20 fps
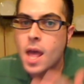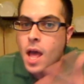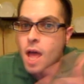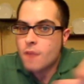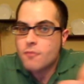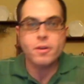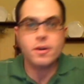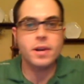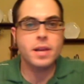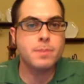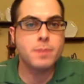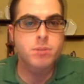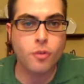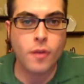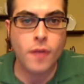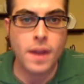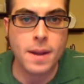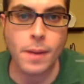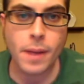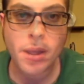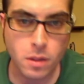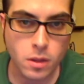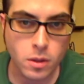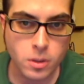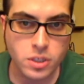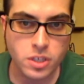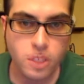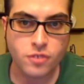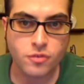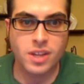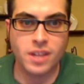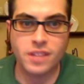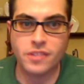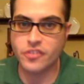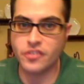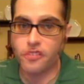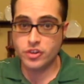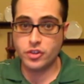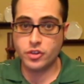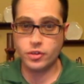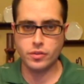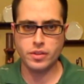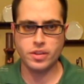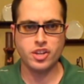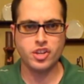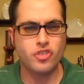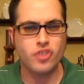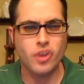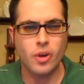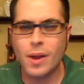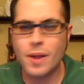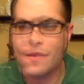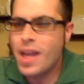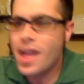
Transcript: I've already betrayed my closest friends to do this show.